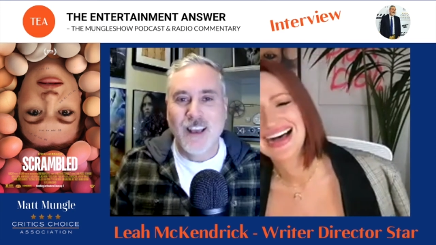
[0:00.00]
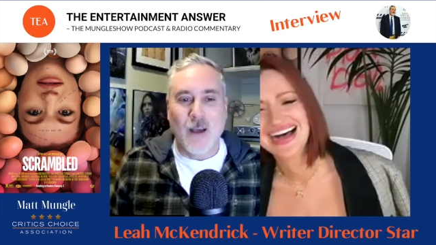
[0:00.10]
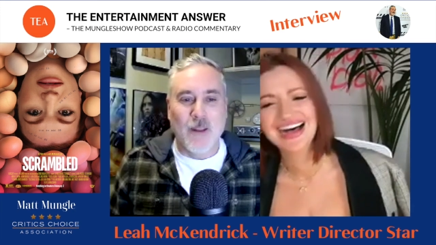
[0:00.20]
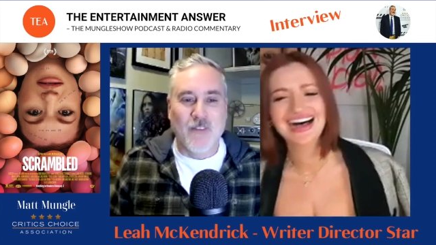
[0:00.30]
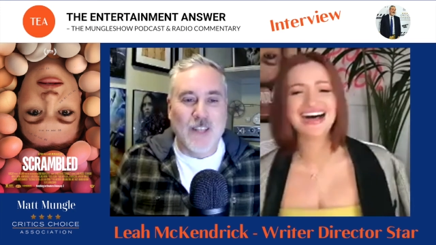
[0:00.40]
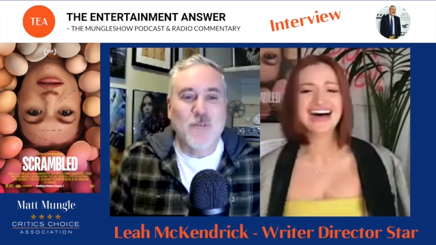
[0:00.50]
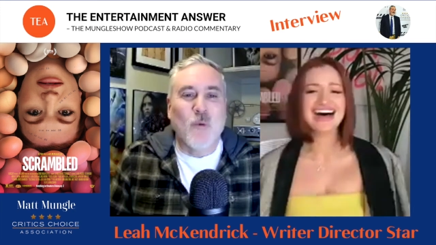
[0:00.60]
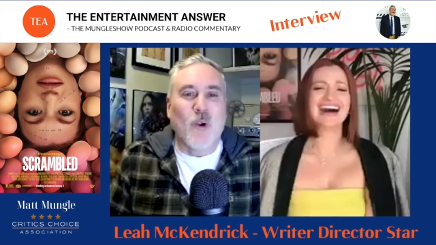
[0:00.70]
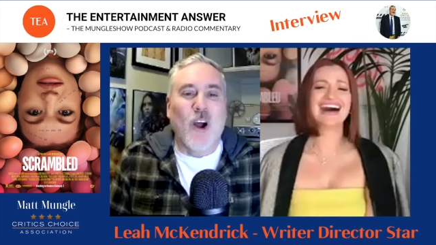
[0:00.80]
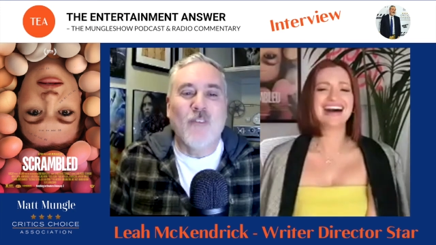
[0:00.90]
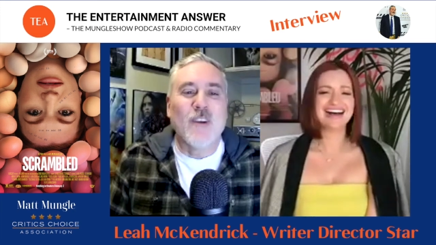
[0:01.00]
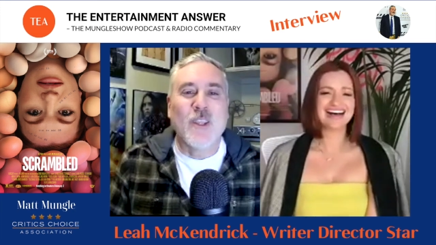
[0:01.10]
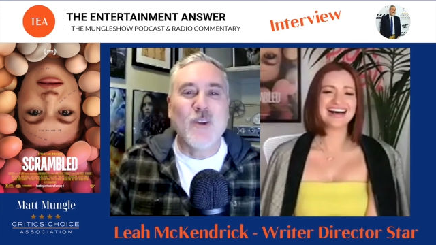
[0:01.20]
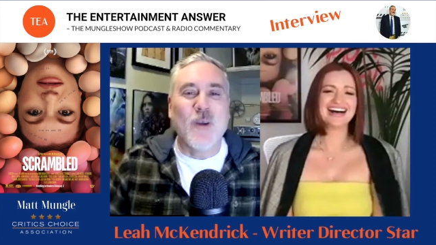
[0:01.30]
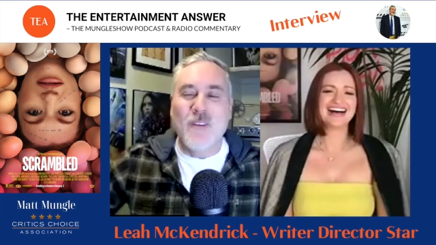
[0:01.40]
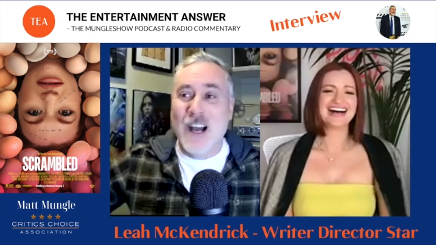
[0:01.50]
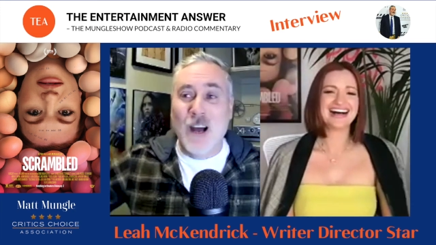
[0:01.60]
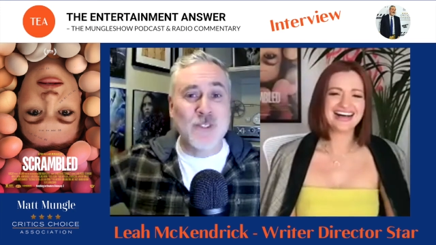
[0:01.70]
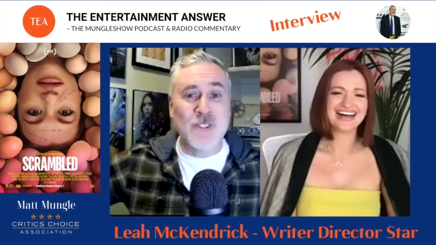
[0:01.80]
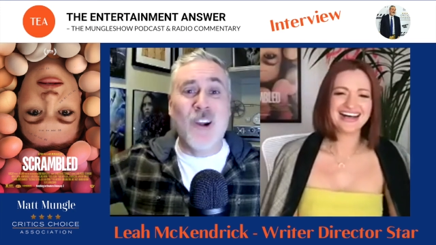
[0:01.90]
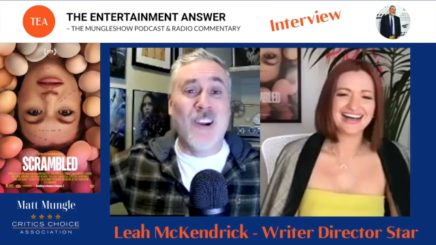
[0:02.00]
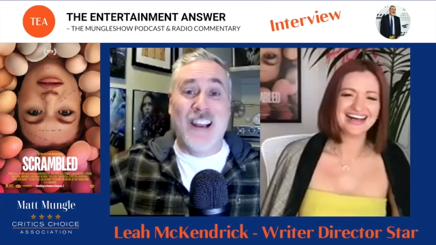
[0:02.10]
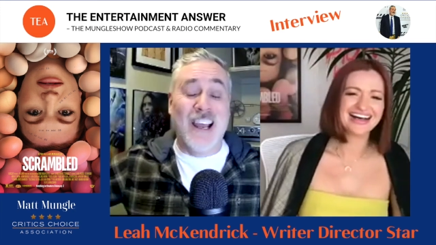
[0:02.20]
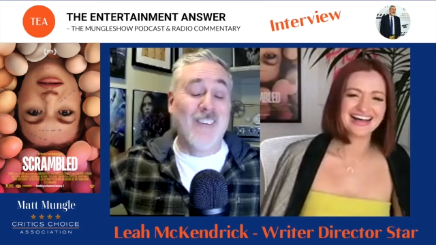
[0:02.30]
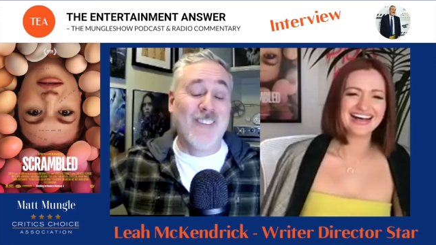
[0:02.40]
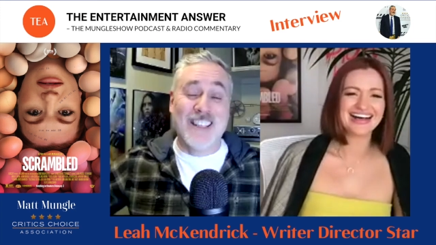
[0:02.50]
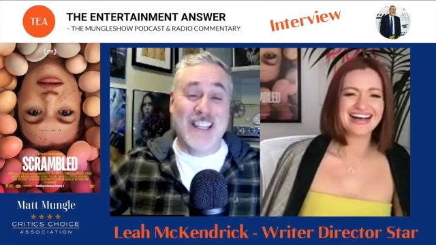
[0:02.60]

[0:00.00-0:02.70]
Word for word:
Speaker 1: I mean, if that's what we're offering you, uh, I'm sorry. I really